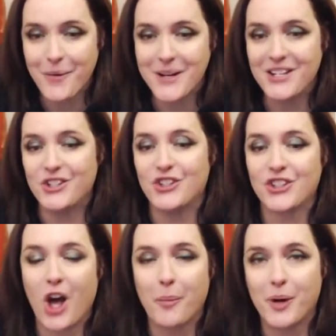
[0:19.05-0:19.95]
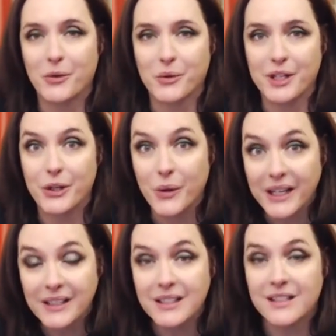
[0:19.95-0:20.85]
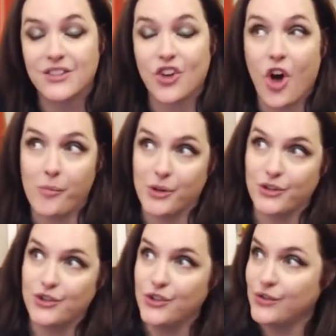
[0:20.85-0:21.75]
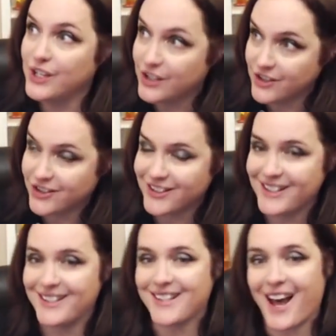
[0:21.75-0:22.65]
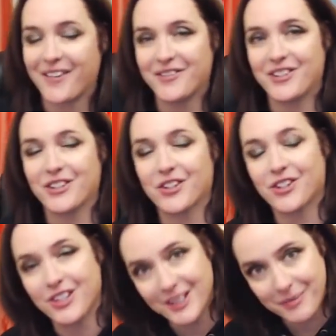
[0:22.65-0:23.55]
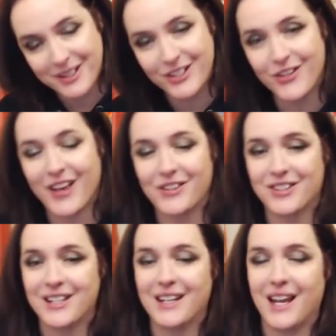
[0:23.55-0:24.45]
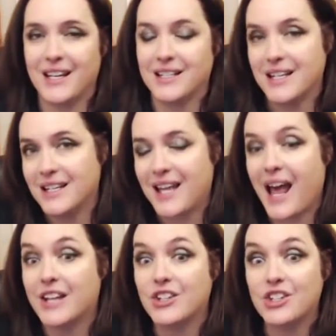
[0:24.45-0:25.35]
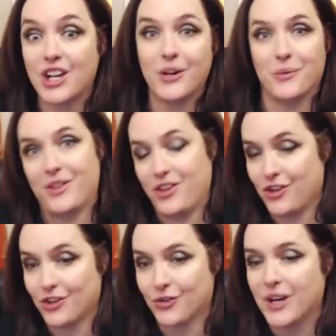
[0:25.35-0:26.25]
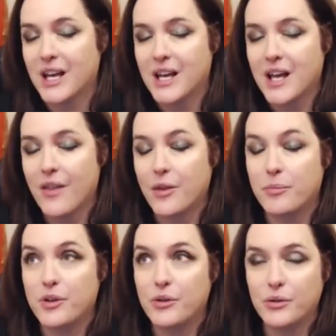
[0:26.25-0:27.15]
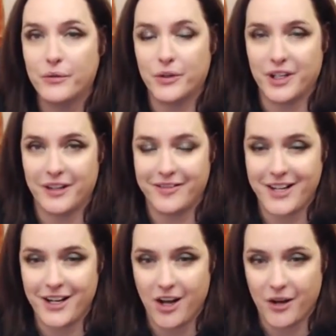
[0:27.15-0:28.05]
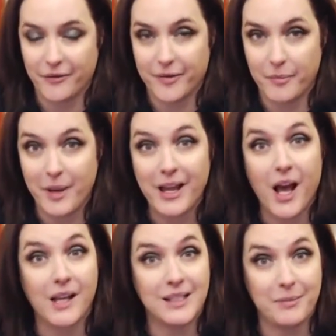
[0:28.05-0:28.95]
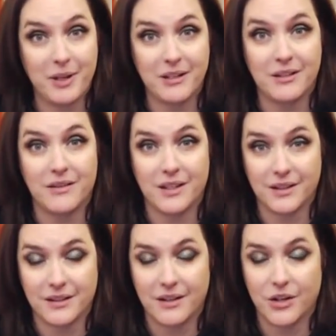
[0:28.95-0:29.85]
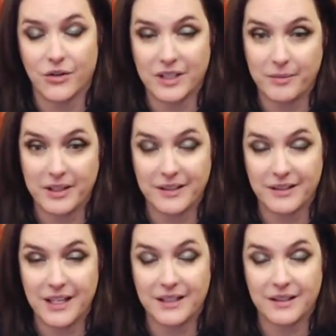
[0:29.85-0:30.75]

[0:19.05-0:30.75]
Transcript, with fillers: I wanted to just hop on really quick. It's almost New Year's. It is after Christmas two thousand eighteen, and share with you the beautiful gift I got from my husband this Christmas.